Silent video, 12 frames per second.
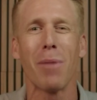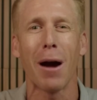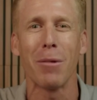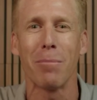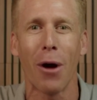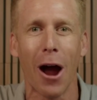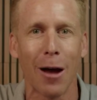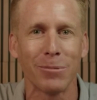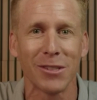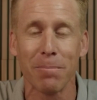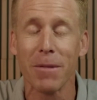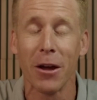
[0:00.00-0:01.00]
mom and
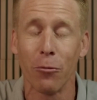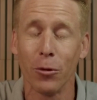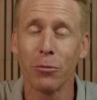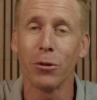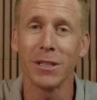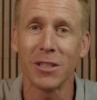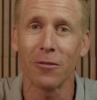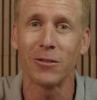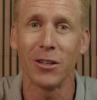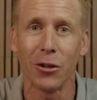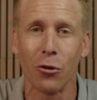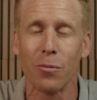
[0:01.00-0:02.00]
pops. Really, really tough
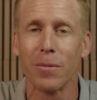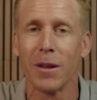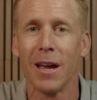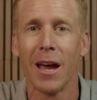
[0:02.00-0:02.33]
to do.